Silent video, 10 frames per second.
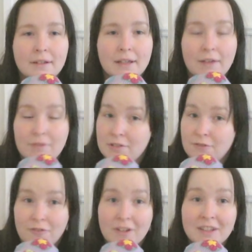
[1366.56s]

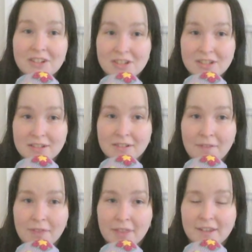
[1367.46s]
haven't finished
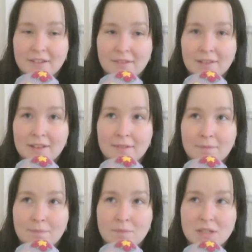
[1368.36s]
the
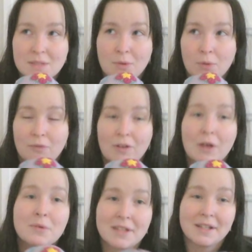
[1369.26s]
small
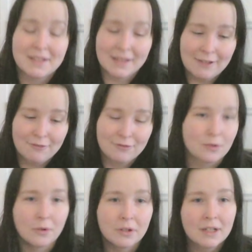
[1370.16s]
flowers that is left,
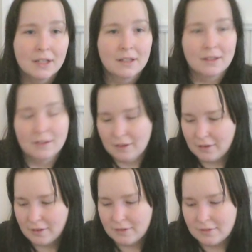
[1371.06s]
or
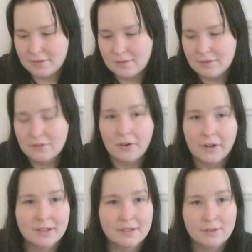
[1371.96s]

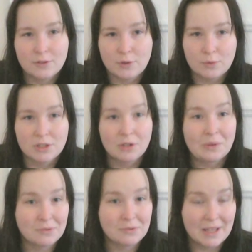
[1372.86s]
starting to sew
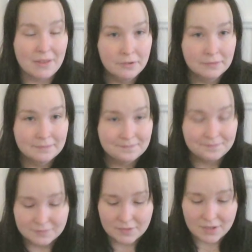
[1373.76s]
in together
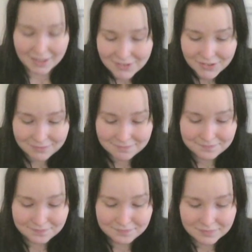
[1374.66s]
yet.
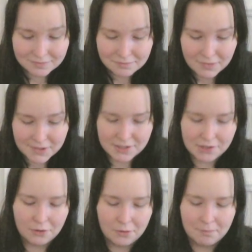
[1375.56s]

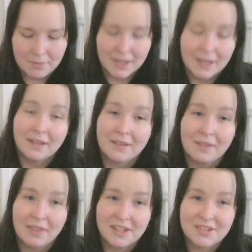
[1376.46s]
So my
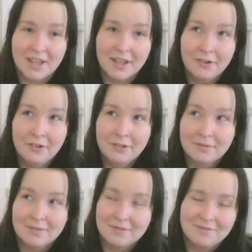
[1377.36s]
desire
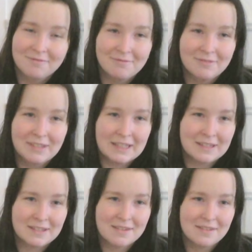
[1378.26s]

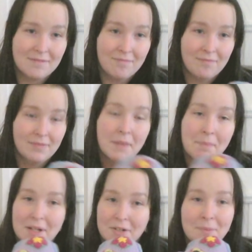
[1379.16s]
is that
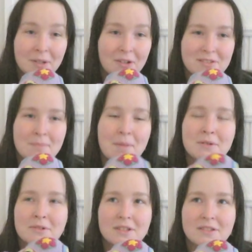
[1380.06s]
pattern because the
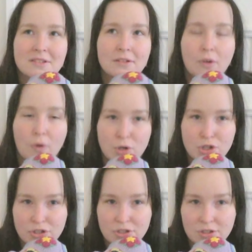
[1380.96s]
pattern is
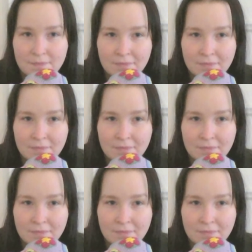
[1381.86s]
gorgeous,